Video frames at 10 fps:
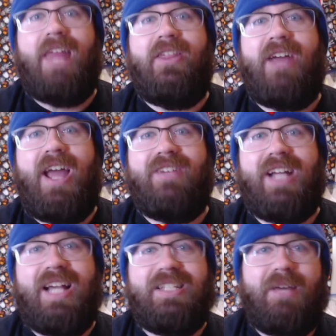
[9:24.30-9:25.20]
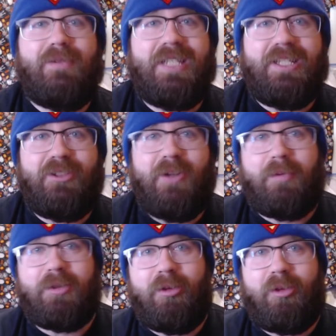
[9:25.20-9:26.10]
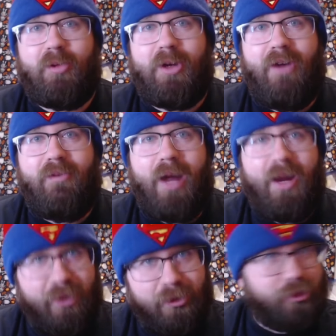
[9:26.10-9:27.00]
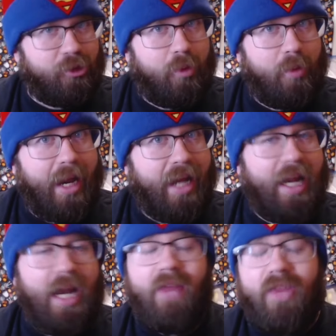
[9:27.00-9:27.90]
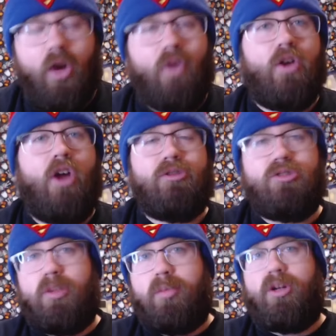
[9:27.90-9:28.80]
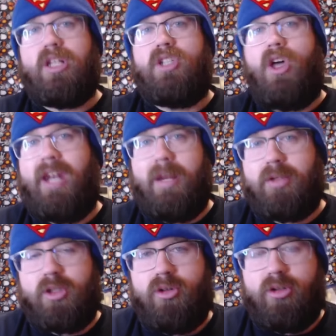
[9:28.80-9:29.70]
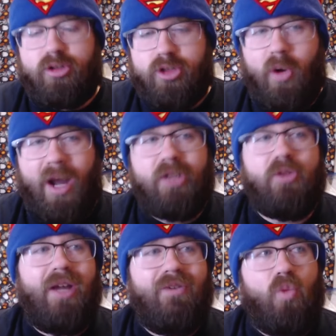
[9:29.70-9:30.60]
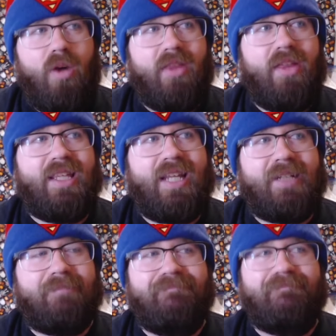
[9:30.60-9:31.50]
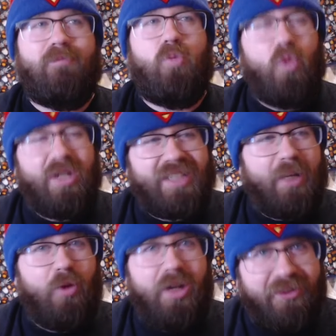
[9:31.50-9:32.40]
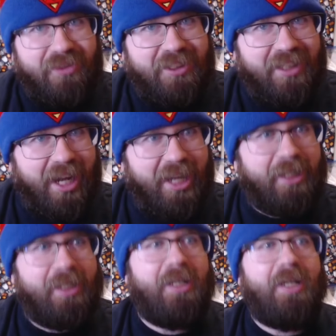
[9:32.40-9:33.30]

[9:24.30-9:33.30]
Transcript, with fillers: There you have it, guys. That was season two, episode three of My Adventures of Superman. And I think overall, this was a pretty solid episode of the show. I do have one thing that I wish they wouldn't have done,